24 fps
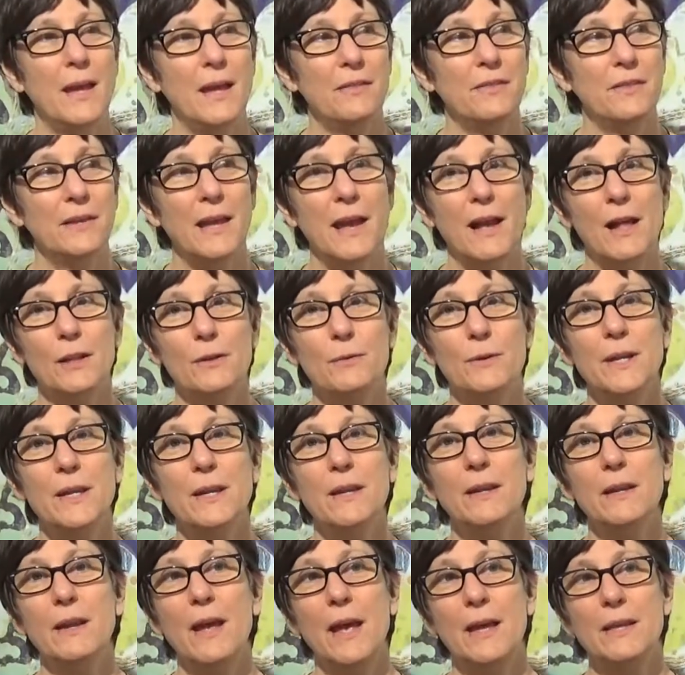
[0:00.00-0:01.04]
at the
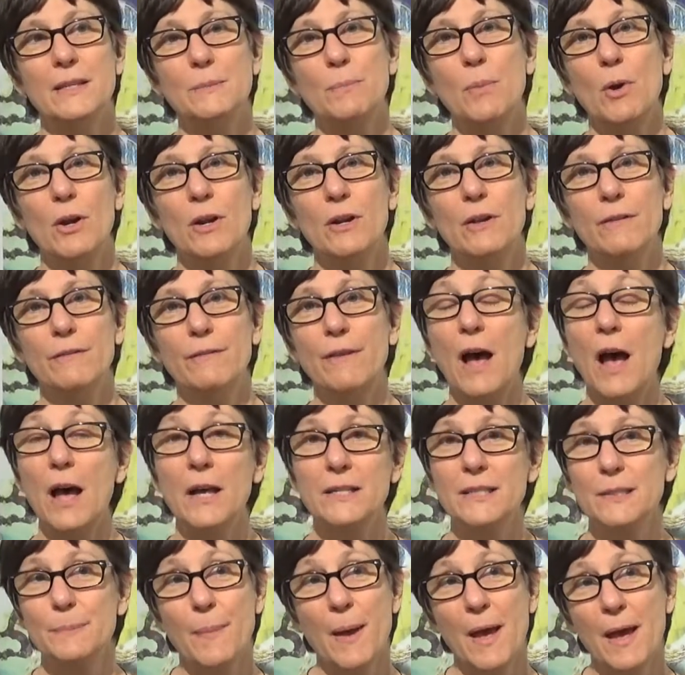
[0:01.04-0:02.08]
gallery as part of
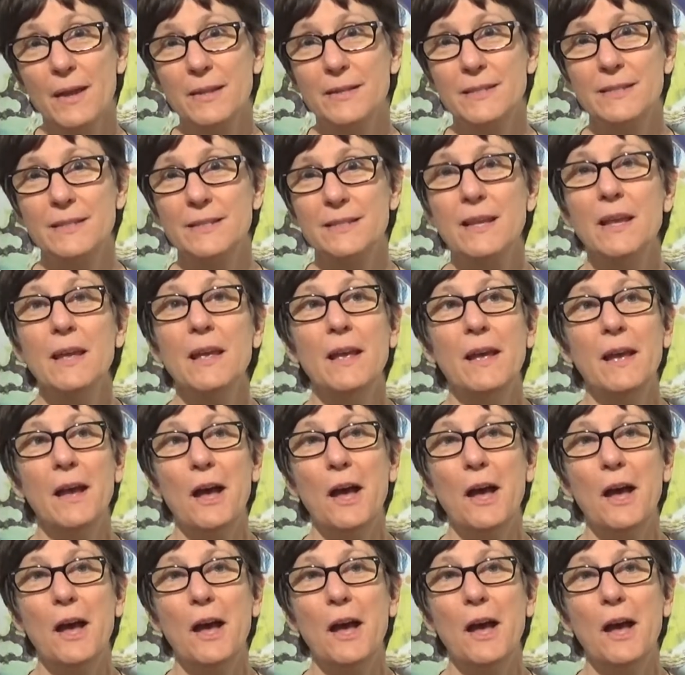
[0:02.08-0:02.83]
Hot Spots,